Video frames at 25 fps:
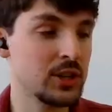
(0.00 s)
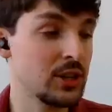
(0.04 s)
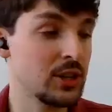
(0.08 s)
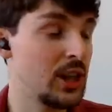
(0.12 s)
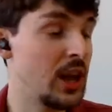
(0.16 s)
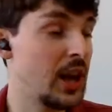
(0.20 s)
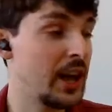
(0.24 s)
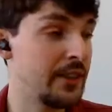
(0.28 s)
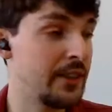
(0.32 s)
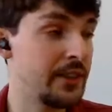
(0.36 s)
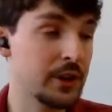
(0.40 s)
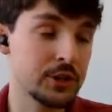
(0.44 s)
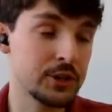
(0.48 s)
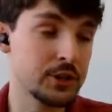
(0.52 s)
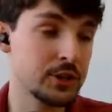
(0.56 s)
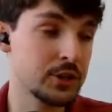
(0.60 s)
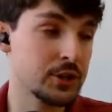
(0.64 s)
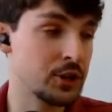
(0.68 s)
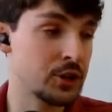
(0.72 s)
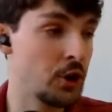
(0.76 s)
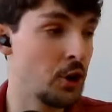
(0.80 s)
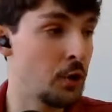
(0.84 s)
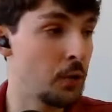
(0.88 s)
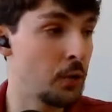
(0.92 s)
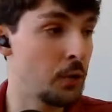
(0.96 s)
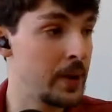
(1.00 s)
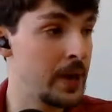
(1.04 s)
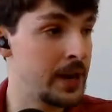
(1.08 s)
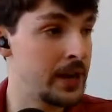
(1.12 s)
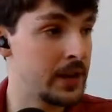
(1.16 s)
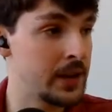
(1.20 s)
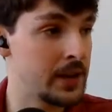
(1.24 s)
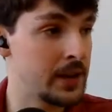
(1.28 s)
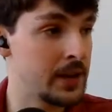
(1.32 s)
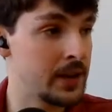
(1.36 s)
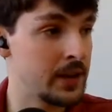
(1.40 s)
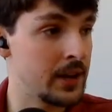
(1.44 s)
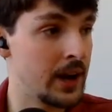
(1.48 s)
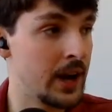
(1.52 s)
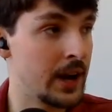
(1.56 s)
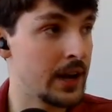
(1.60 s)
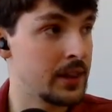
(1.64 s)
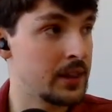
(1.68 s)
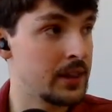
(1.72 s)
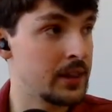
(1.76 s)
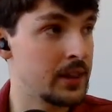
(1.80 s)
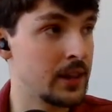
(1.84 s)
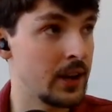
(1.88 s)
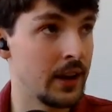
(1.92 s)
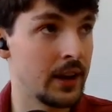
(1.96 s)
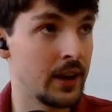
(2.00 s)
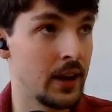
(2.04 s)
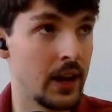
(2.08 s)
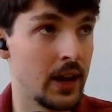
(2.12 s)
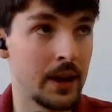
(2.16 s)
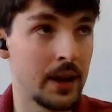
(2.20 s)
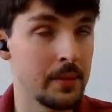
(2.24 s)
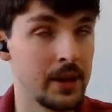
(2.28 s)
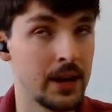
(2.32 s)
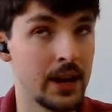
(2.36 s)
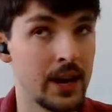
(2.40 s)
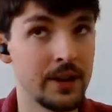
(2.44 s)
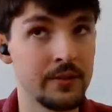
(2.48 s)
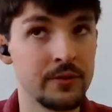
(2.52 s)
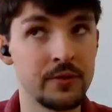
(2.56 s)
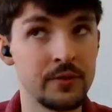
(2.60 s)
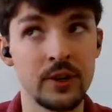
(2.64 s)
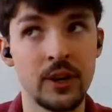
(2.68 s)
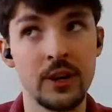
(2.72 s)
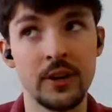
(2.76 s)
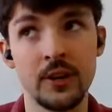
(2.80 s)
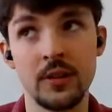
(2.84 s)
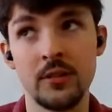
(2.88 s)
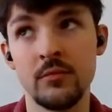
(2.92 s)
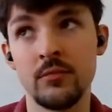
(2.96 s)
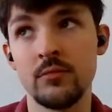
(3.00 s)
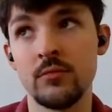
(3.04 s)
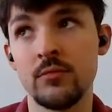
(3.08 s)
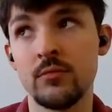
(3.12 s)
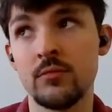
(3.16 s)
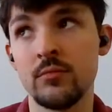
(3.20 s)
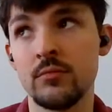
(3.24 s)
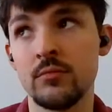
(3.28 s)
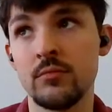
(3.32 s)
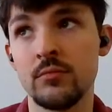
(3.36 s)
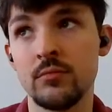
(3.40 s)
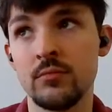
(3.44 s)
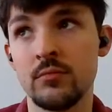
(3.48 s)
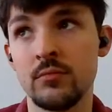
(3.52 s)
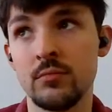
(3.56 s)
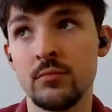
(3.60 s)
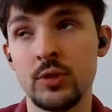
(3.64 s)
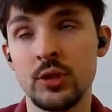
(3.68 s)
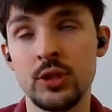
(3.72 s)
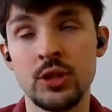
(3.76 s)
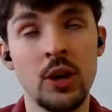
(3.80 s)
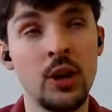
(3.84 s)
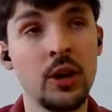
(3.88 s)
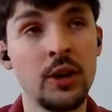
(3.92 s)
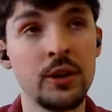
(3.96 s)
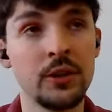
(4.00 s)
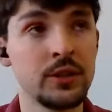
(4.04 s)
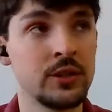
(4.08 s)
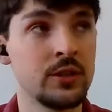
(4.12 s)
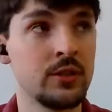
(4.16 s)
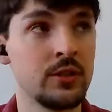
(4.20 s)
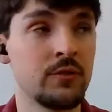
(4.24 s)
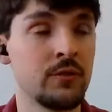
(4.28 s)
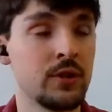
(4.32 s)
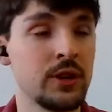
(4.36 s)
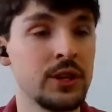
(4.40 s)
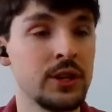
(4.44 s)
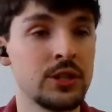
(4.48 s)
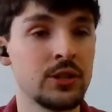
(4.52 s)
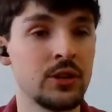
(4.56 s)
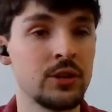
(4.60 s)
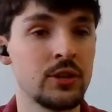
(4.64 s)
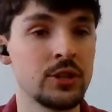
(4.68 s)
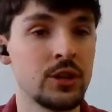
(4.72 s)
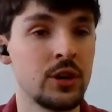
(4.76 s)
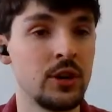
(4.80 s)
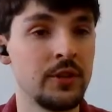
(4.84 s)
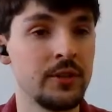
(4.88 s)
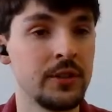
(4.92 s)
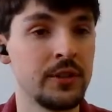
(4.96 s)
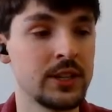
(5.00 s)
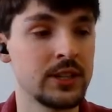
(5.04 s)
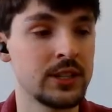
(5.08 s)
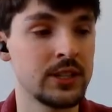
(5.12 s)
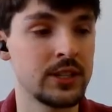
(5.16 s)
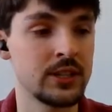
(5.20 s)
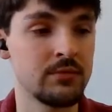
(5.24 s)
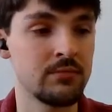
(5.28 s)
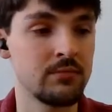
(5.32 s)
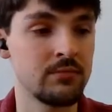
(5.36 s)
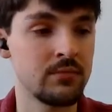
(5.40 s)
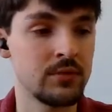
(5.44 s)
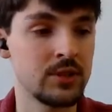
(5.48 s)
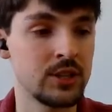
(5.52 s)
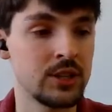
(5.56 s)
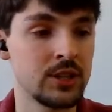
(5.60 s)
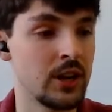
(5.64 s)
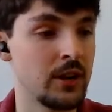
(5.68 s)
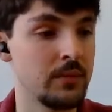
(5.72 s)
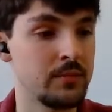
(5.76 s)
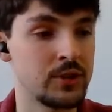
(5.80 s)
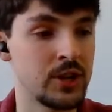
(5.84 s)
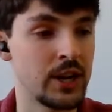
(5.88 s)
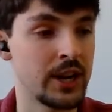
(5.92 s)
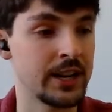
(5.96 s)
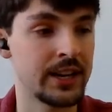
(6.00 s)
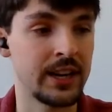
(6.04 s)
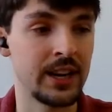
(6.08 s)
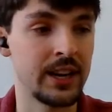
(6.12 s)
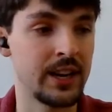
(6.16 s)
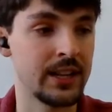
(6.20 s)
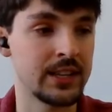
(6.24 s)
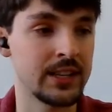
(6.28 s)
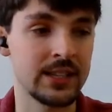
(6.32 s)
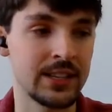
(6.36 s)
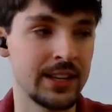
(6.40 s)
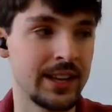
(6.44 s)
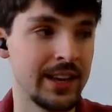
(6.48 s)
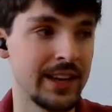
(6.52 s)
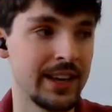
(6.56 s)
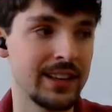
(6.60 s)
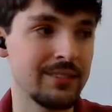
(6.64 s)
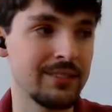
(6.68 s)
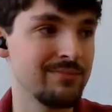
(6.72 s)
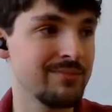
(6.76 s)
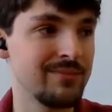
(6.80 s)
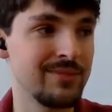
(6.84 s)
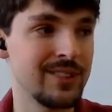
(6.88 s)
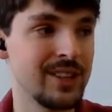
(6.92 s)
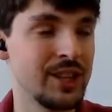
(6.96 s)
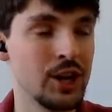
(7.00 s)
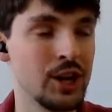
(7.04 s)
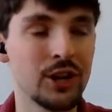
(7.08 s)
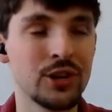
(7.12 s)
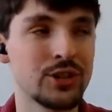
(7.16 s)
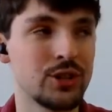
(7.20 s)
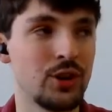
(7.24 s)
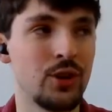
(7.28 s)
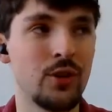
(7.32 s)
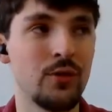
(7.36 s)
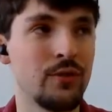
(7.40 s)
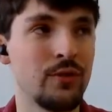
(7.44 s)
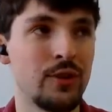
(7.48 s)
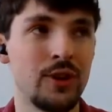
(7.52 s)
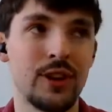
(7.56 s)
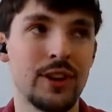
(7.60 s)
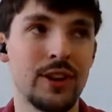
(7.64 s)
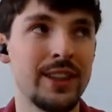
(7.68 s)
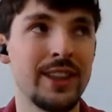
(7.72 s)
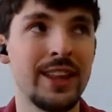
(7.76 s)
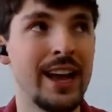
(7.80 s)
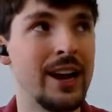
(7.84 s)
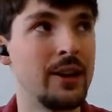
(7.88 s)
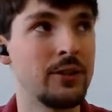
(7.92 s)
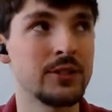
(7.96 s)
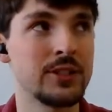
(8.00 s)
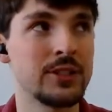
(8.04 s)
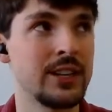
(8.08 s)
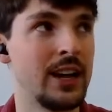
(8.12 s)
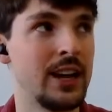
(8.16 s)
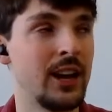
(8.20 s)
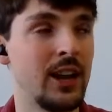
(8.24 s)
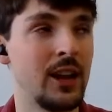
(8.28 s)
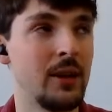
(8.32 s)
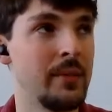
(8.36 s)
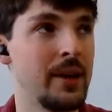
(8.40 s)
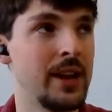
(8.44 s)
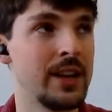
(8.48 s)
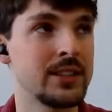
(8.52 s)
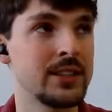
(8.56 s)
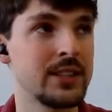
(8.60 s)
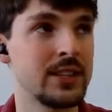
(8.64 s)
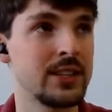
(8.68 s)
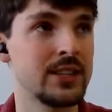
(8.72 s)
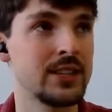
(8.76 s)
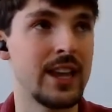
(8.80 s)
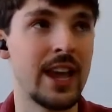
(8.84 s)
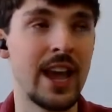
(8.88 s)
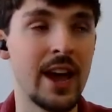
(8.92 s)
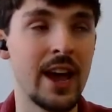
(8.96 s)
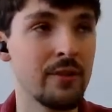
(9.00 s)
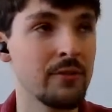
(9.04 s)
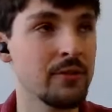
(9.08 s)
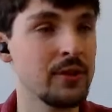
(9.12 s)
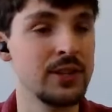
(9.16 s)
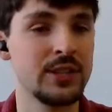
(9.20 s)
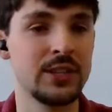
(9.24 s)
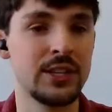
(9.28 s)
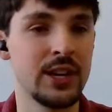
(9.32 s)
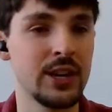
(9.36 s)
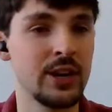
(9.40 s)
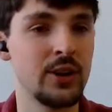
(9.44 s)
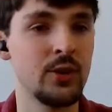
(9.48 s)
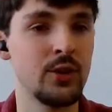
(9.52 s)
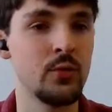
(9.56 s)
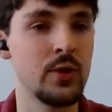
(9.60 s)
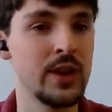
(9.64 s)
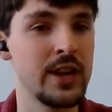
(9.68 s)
a lot. There's so many. I mean, I've done tons of research on this subject, and it's like there's over 1,000 LMSs every single